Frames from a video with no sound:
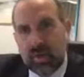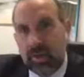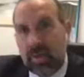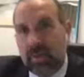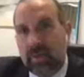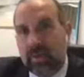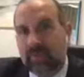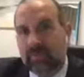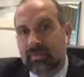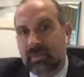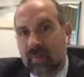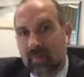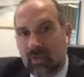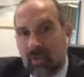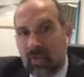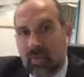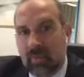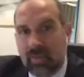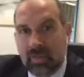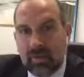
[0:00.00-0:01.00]
It's very
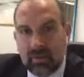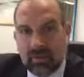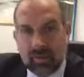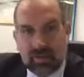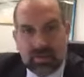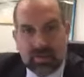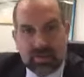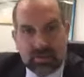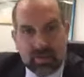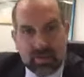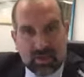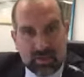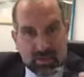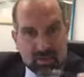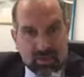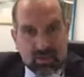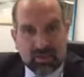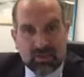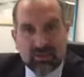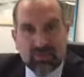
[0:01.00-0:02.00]
common in the early stages,
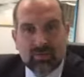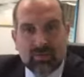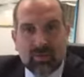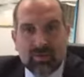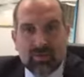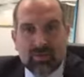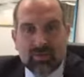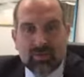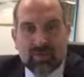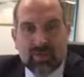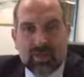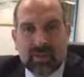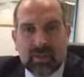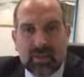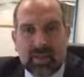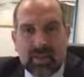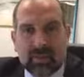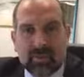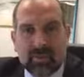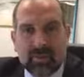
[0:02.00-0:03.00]
and Teresa will tell you
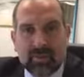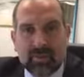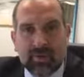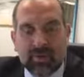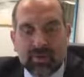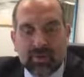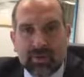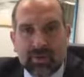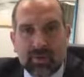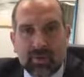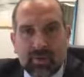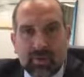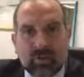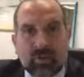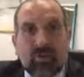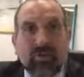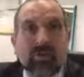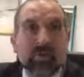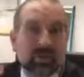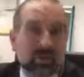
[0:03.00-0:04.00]
that, because there's
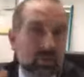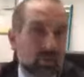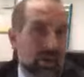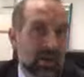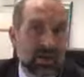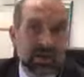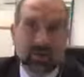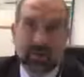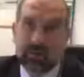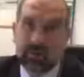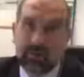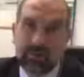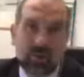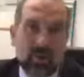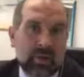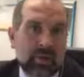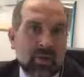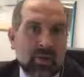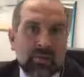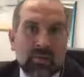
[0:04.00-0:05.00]
often swelling, and
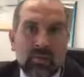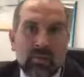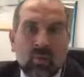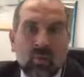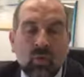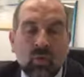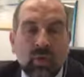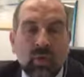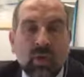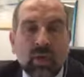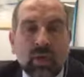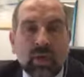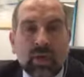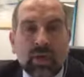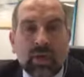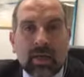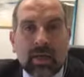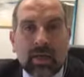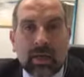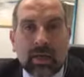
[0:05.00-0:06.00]
swelling can be more
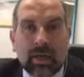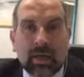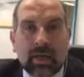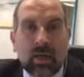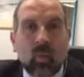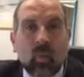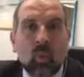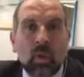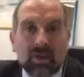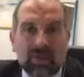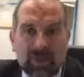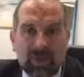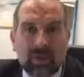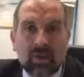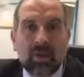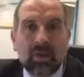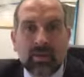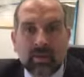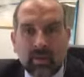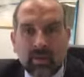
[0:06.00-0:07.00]
on one
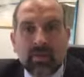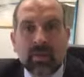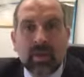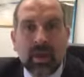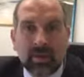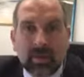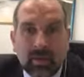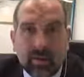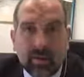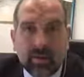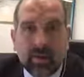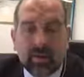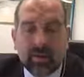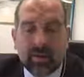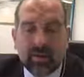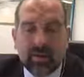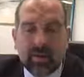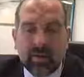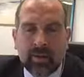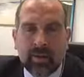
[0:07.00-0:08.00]
side than the other.
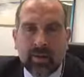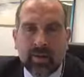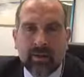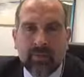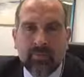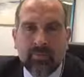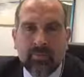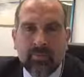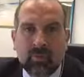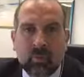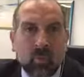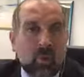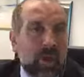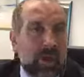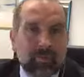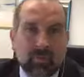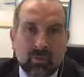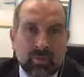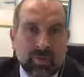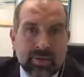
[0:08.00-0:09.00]
For
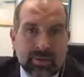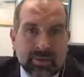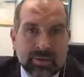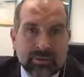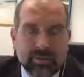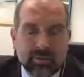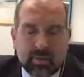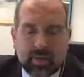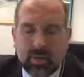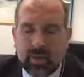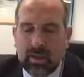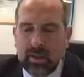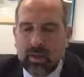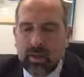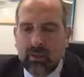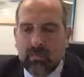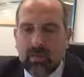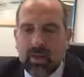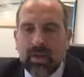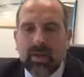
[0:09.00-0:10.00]
whatever reason,
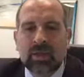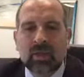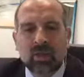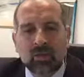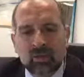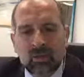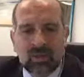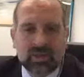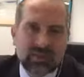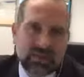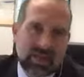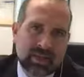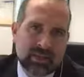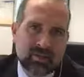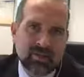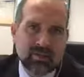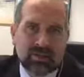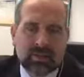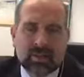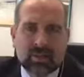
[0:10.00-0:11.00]
and it usually
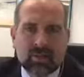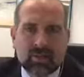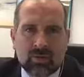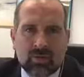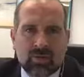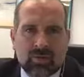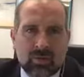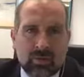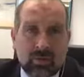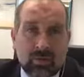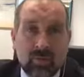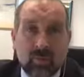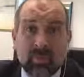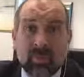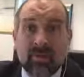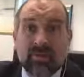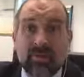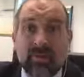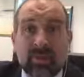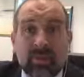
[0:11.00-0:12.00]
settles, and it's usually within normal
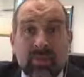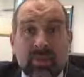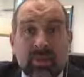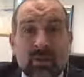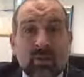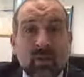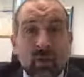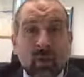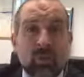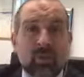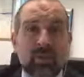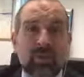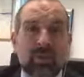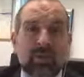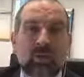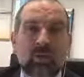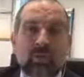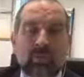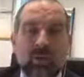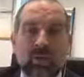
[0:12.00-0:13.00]
limits. If it's not within
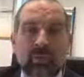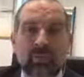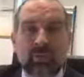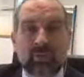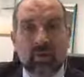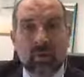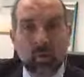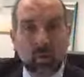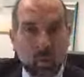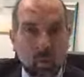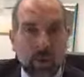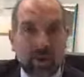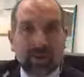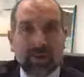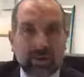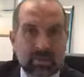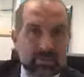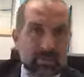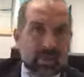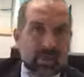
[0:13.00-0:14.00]
normal limits and one
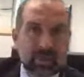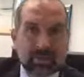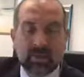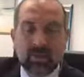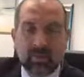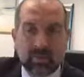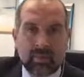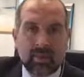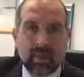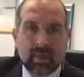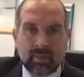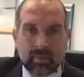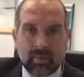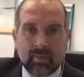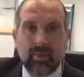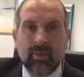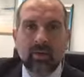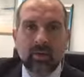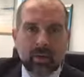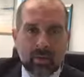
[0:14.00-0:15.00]
is bigger than the
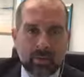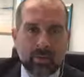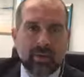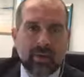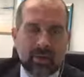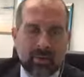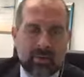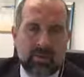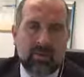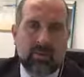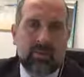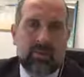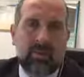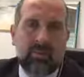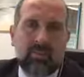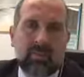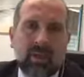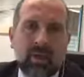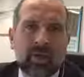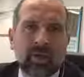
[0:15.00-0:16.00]
other, then
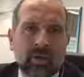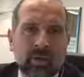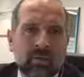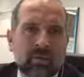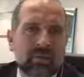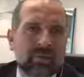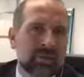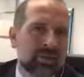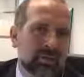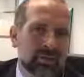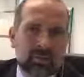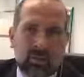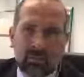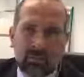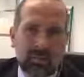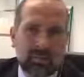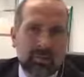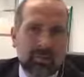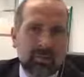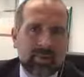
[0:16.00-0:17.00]
I can do things like
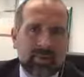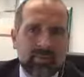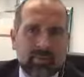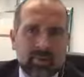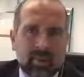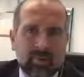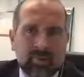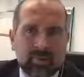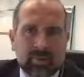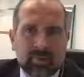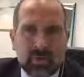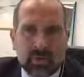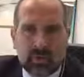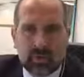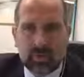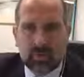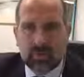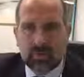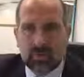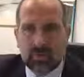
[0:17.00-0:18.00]
maybe a bit of
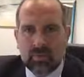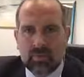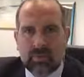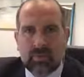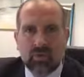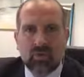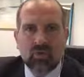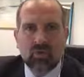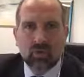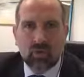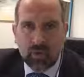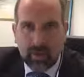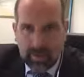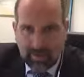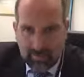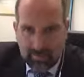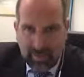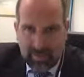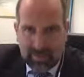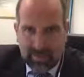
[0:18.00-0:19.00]
liposuction or something to try
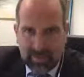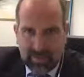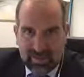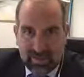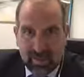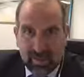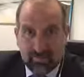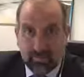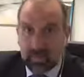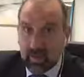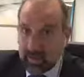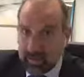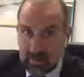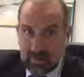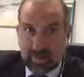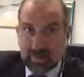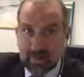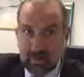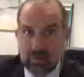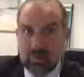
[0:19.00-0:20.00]
and balance it up. But I'll
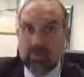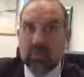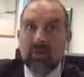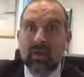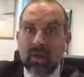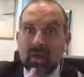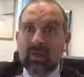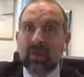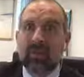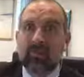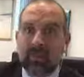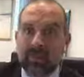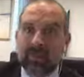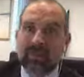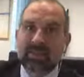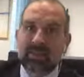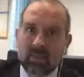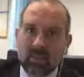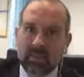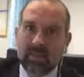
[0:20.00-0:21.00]
say to you, they may
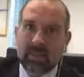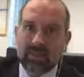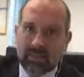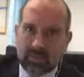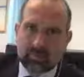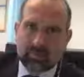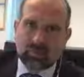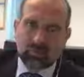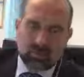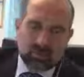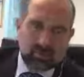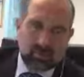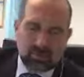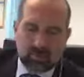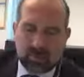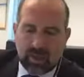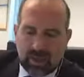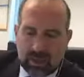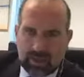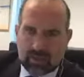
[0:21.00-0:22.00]
still be
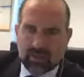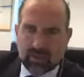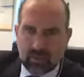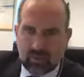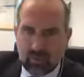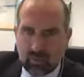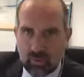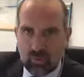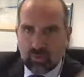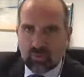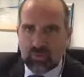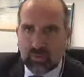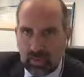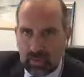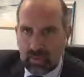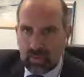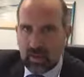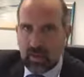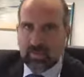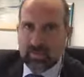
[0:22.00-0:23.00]
asymmetrical once I've done
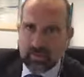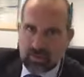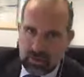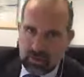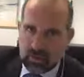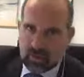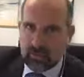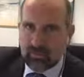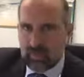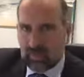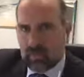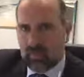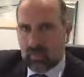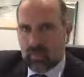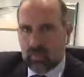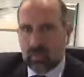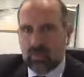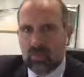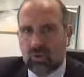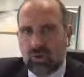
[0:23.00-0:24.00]
the liposuction, but I'm
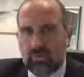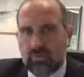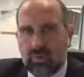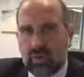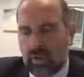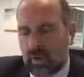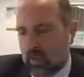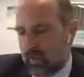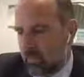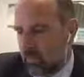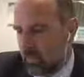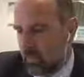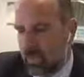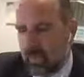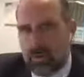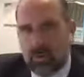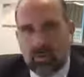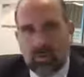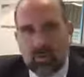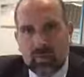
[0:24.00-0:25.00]
going to try and bring it within
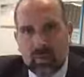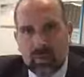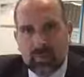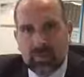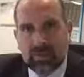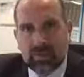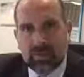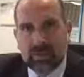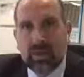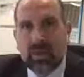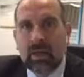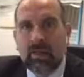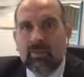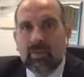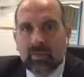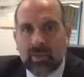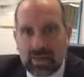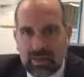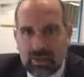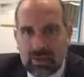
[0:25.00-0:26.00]
normal limits. But
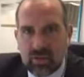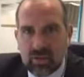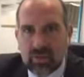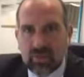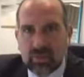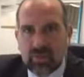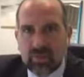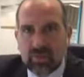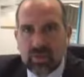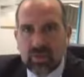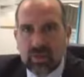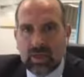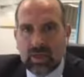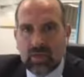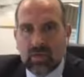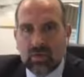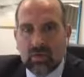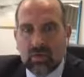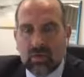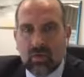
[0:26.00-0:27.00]
that's just the
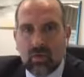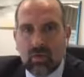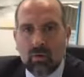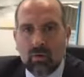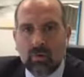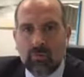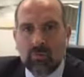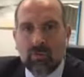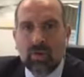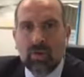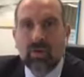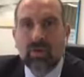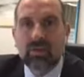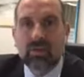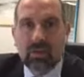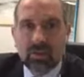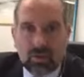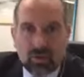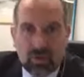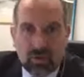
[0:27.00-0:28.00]
nature of
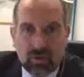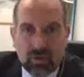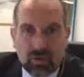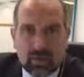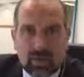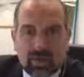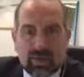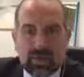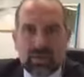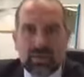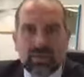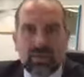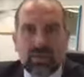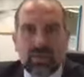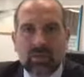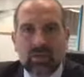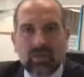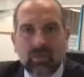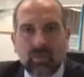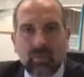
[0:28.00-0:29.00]
surgery, and it's the
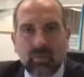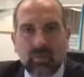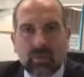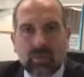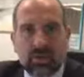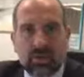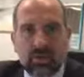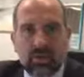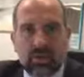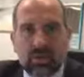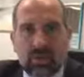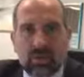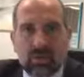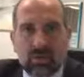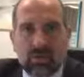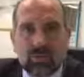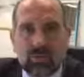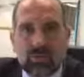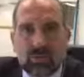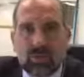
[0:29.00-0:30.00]
nature of operating on
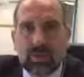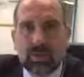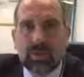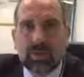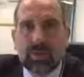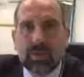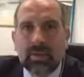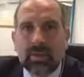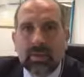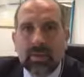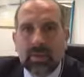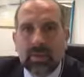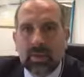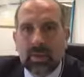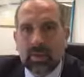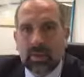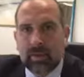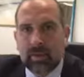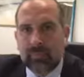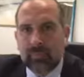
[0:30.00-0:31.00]
tissues,
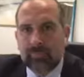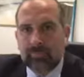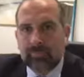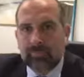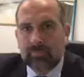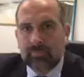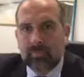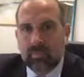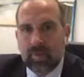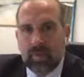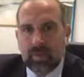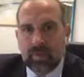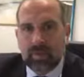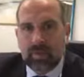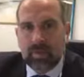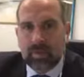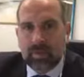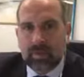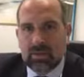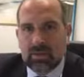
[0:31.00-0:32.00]
and
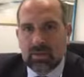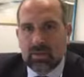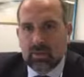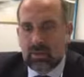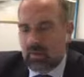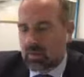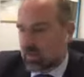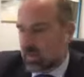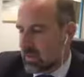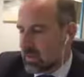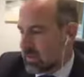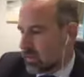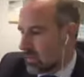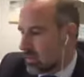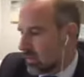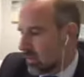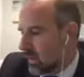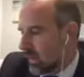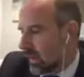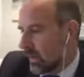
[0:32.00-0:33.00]
that's just
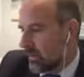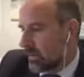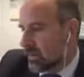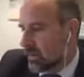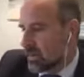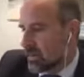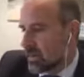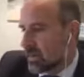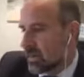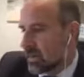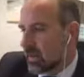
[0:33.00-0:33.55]
what happens.